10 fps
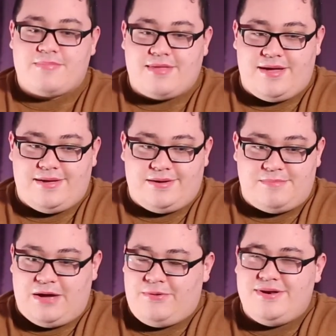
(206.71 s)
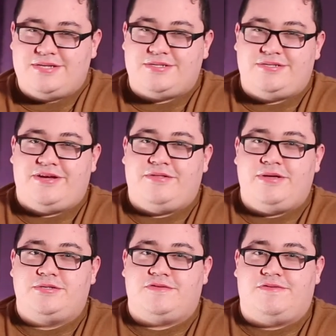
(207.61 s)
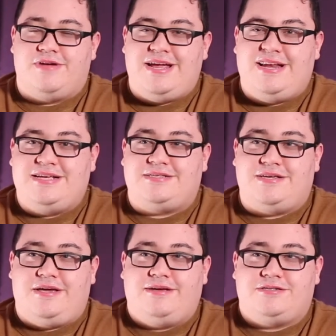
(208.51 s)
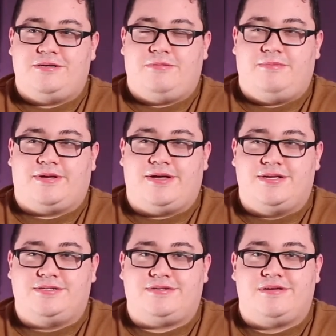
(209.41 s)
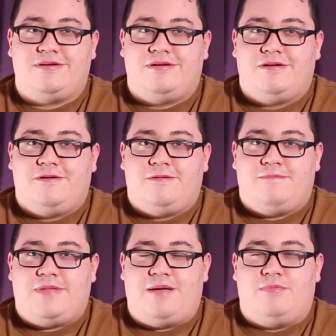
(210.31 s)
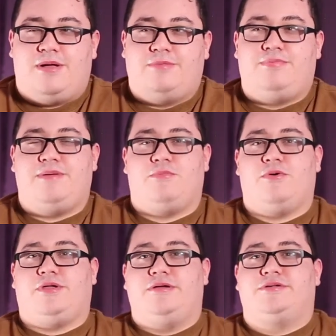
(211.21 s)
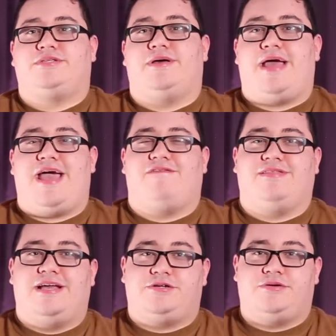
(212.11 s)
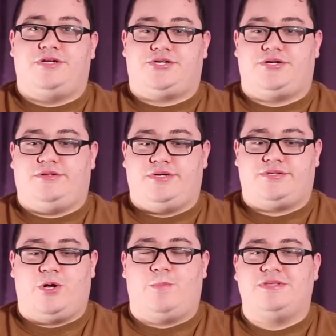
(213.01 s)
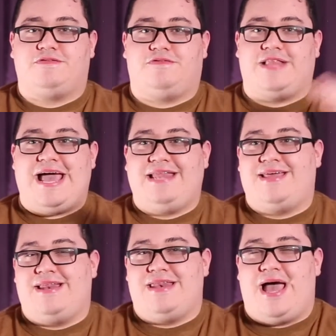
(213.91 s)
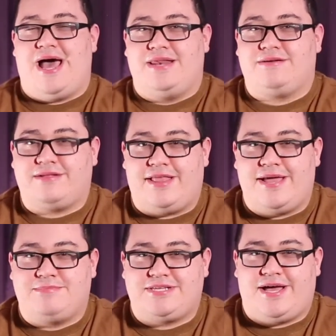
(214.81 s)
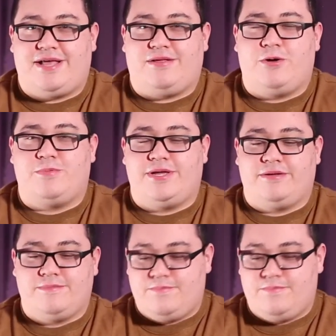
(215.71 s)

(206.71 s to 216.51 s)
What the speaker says: I wouldn't necessarily use it for EDC simply because I'm a bit more used to having that traditional just opens flat, that non-clam style opening.